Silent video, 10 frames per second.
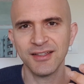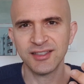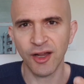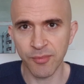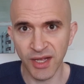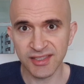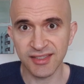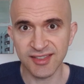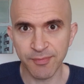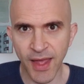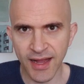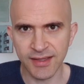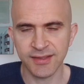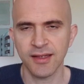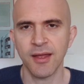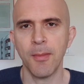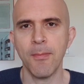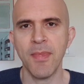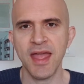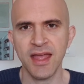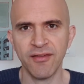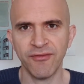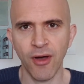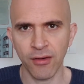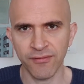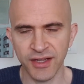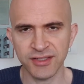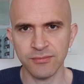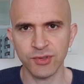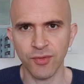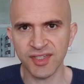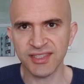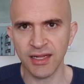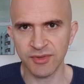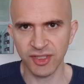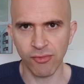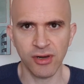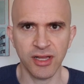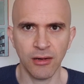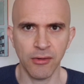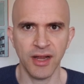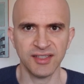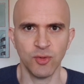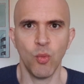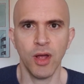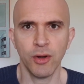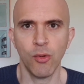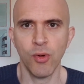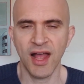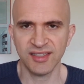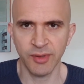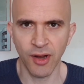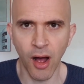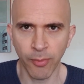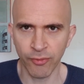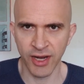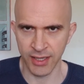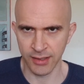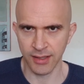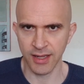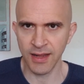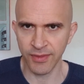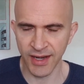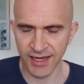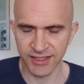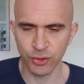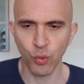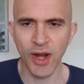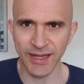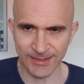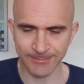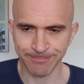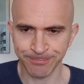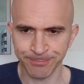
Sonny Butts suspect may have fallen victim to the same serial killer as the one who has been operating in the 1920s.